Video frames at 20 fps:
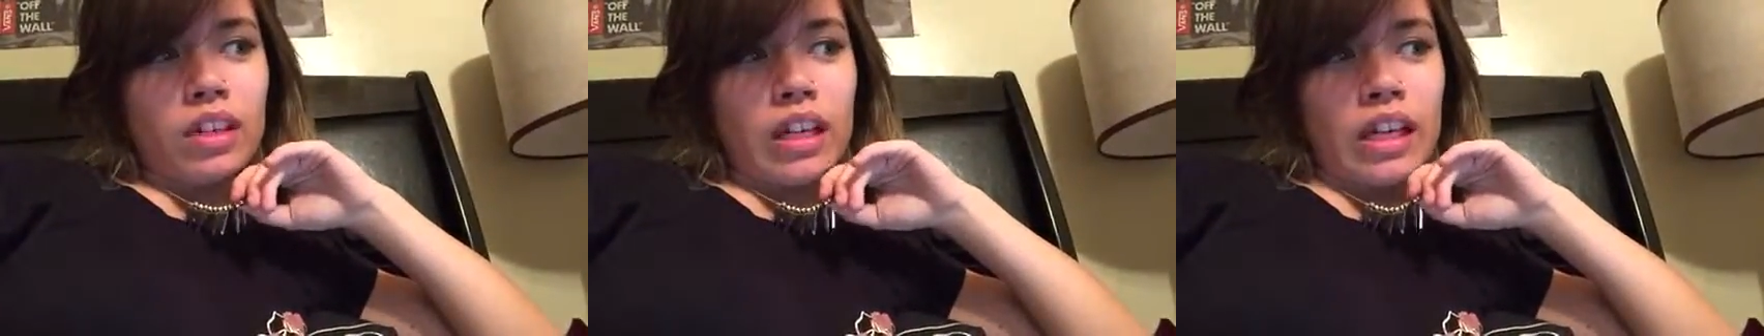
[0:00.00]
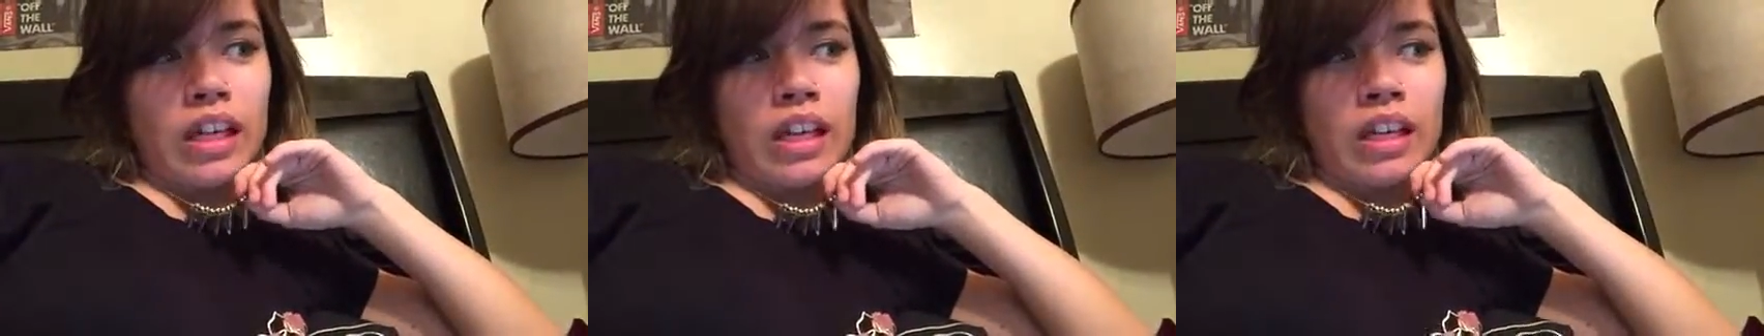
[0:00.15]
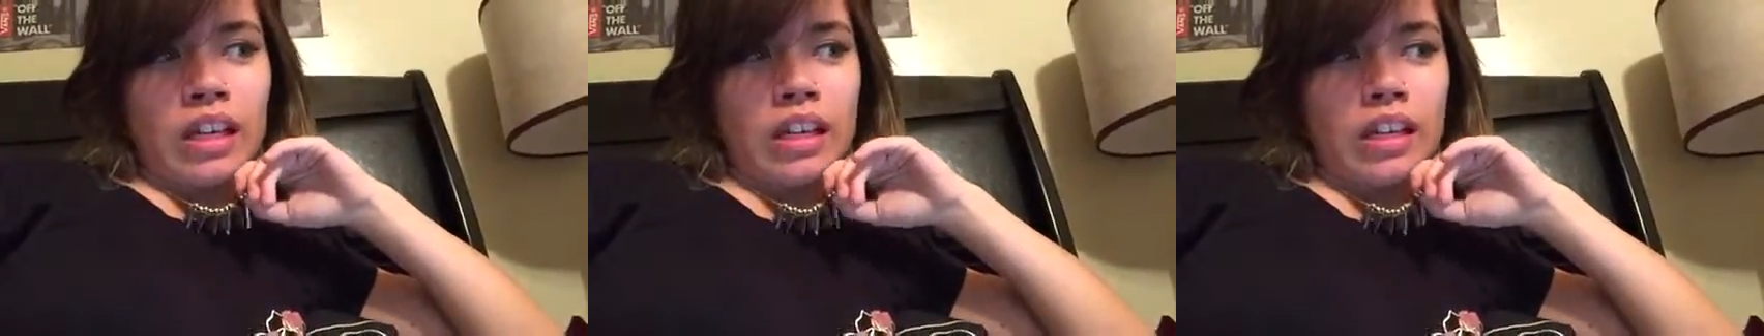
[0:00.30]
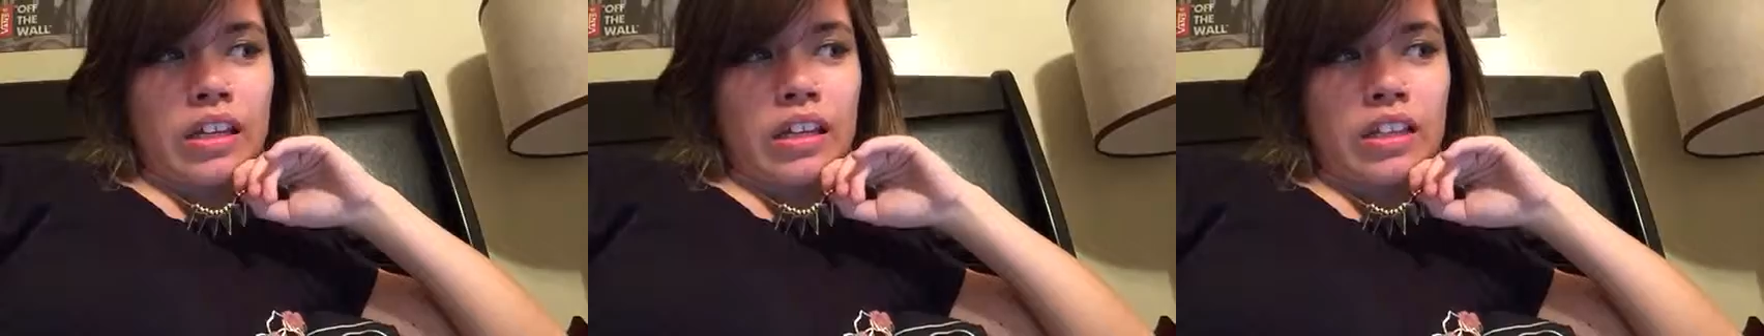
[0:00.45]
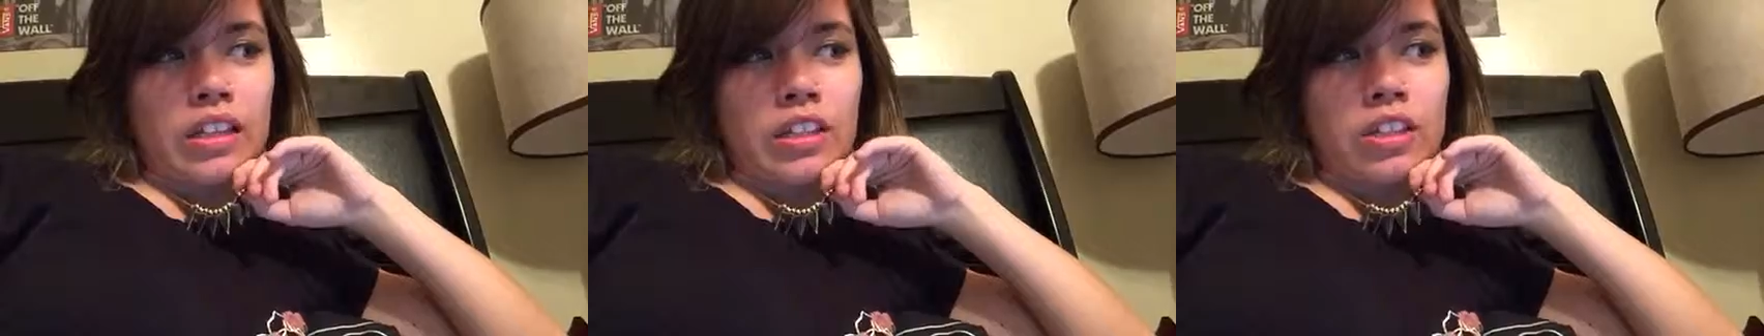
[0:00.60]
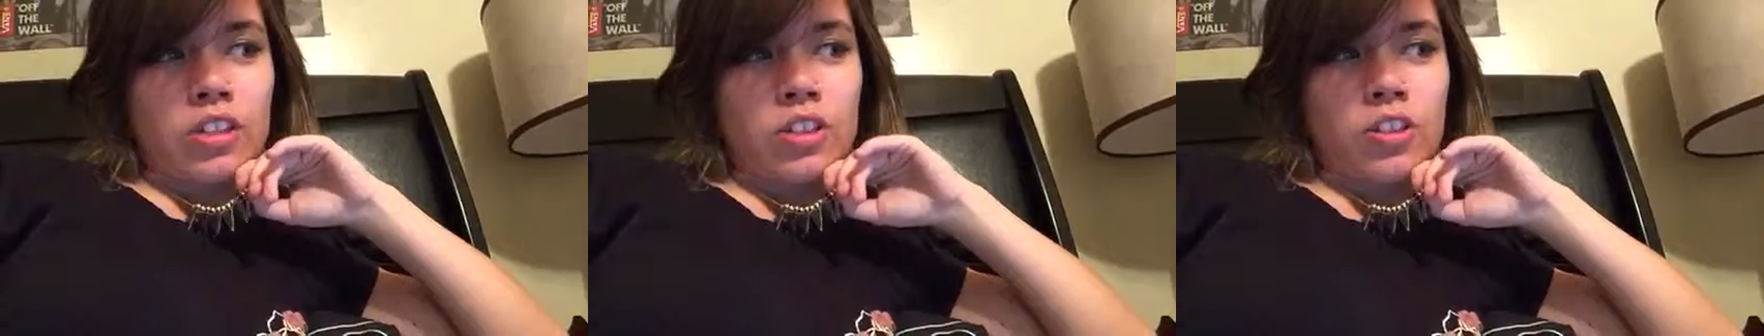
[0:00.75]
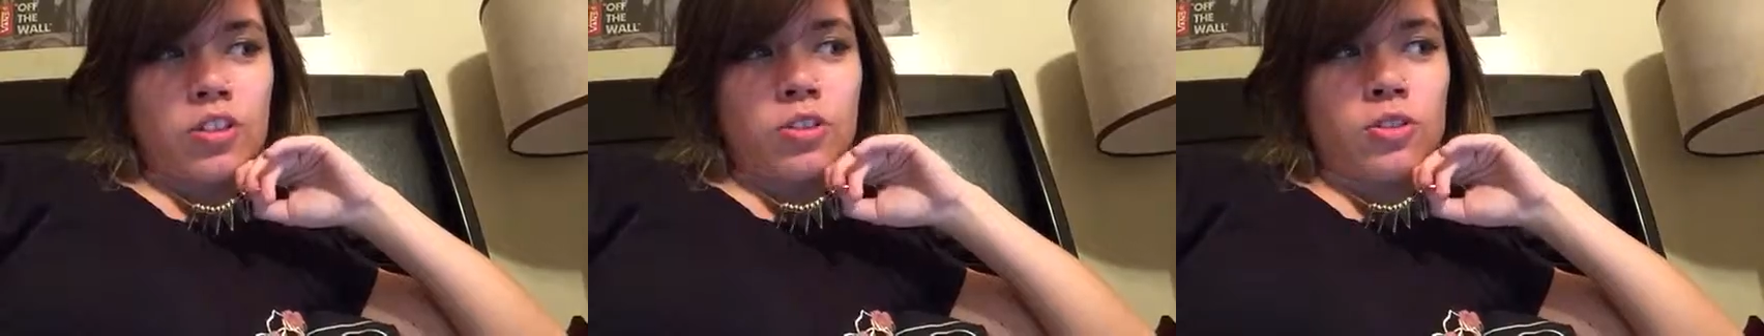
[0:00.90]
And
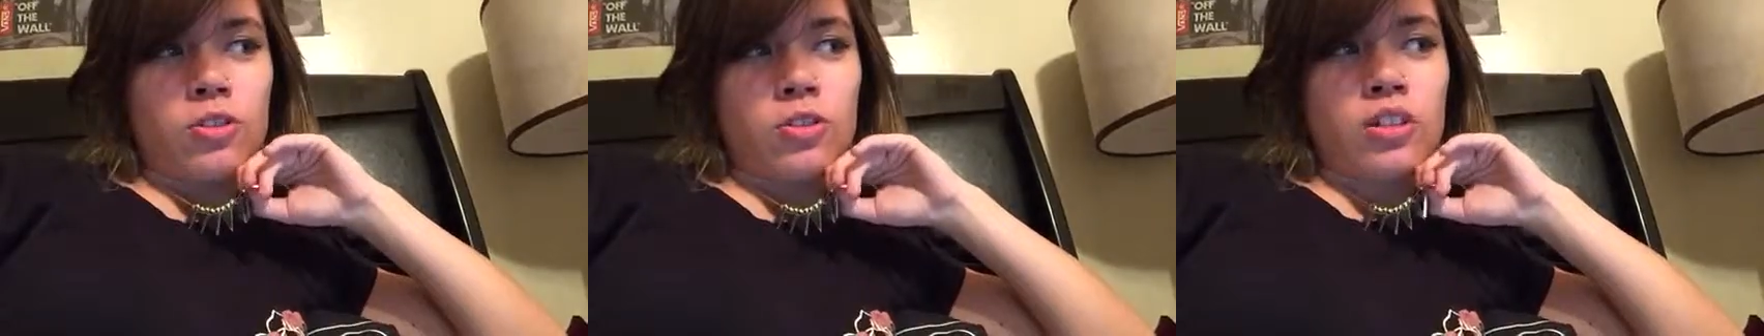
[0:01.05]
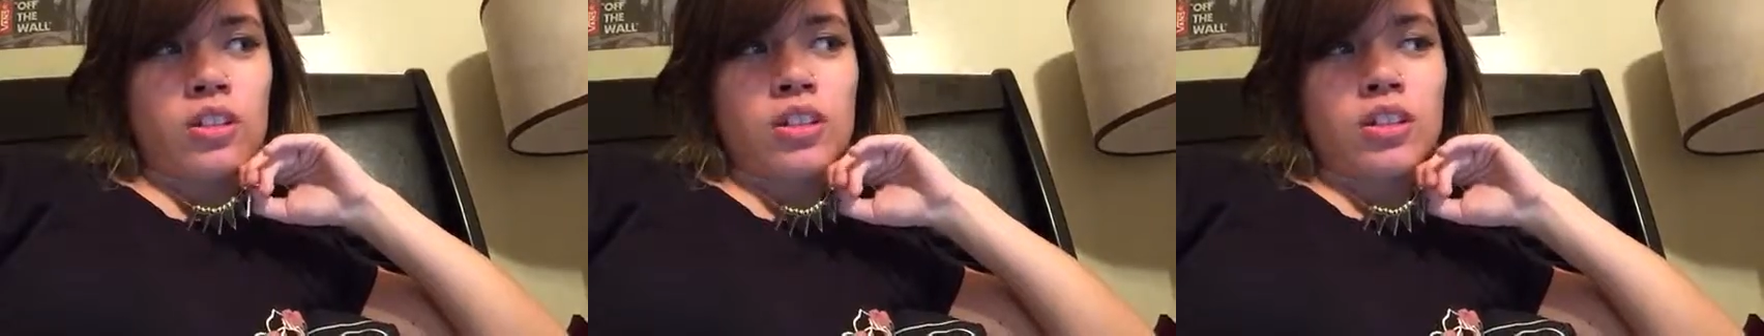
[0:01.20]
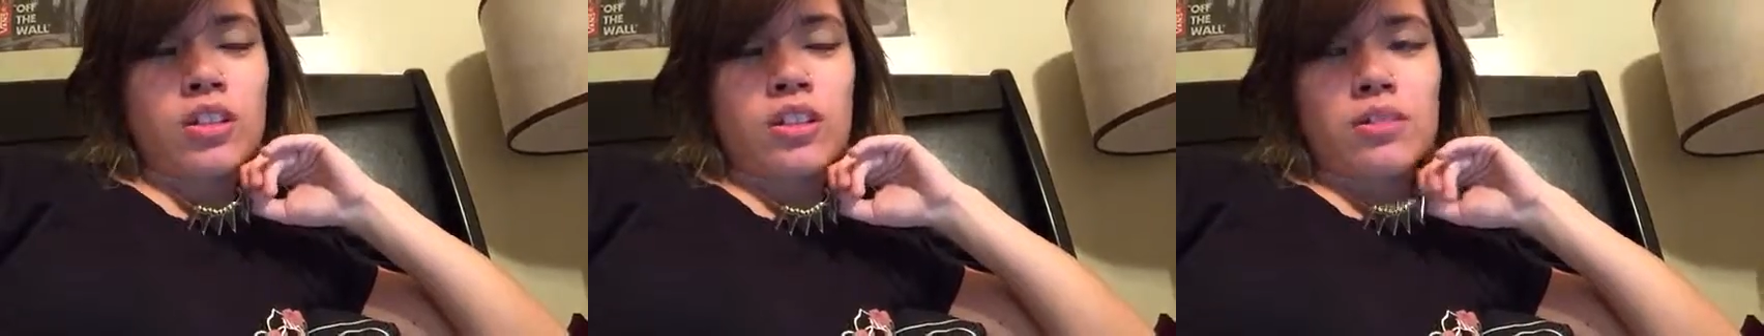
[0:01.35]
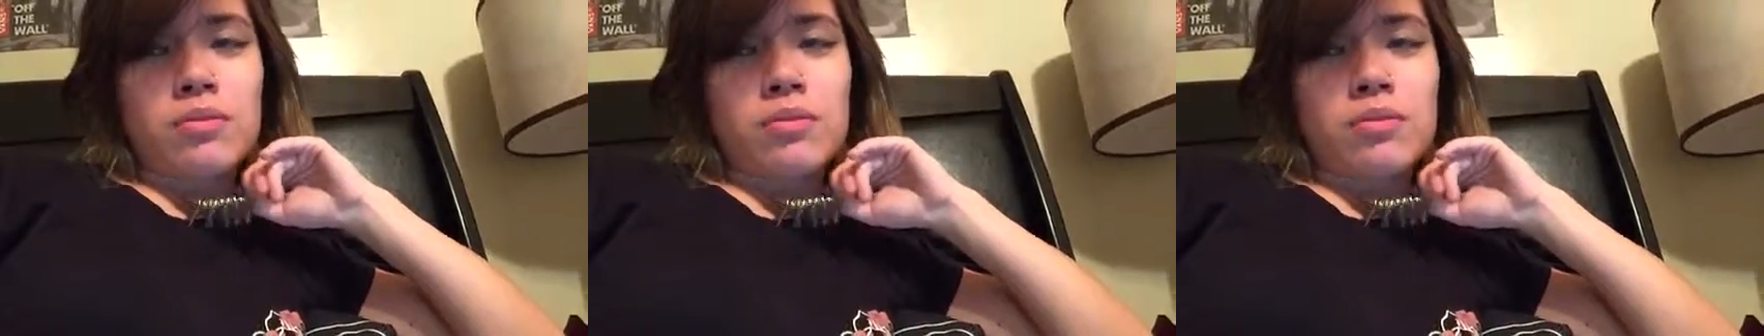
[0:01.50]
so